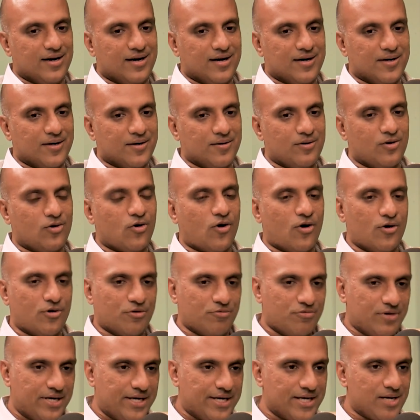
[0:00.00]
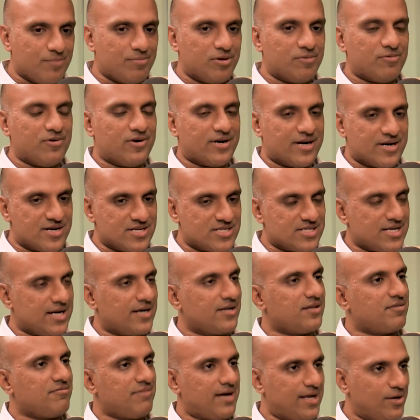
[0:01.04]
A lot of retail people
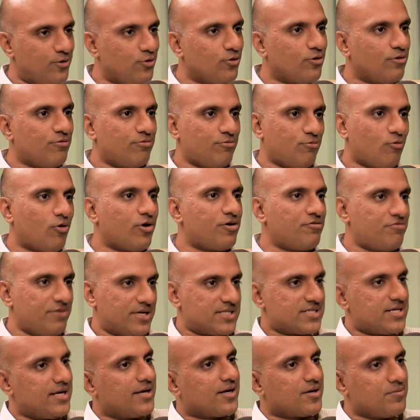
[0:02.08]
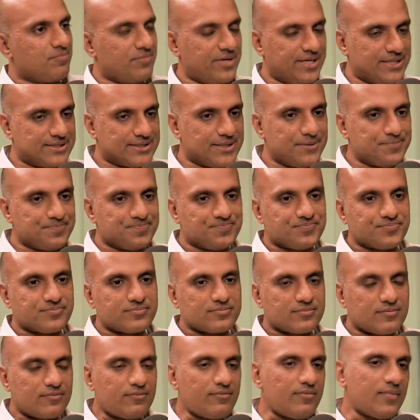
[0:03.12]
understand the value of what fixed income brings in.
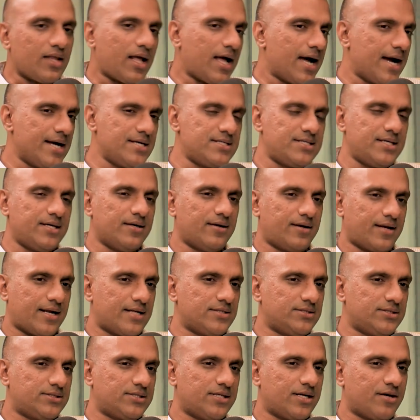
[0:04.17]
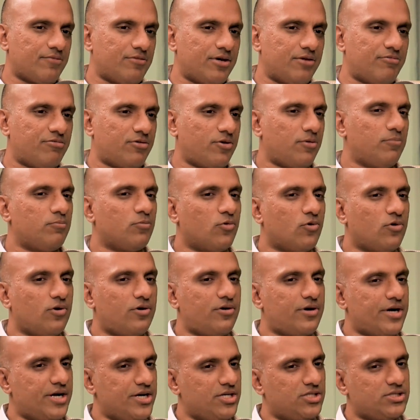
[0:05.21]
I see a transition away from
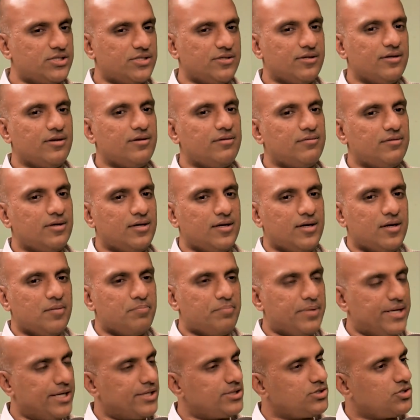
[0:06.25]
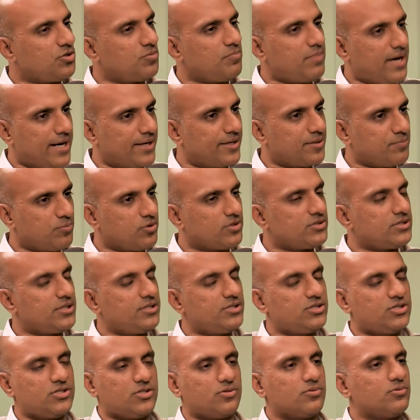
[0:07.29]
more traditional PSU bank
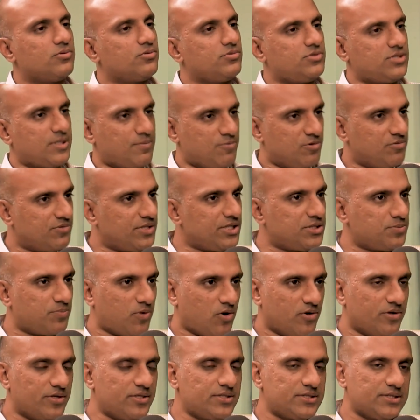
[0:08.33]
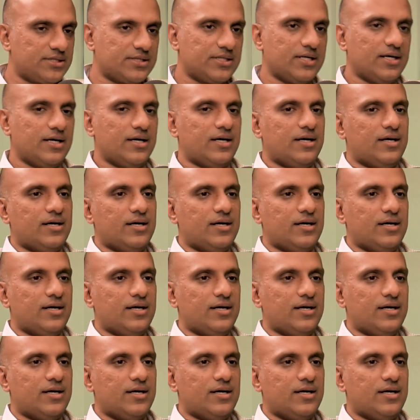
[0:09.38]
deposits to some of these products.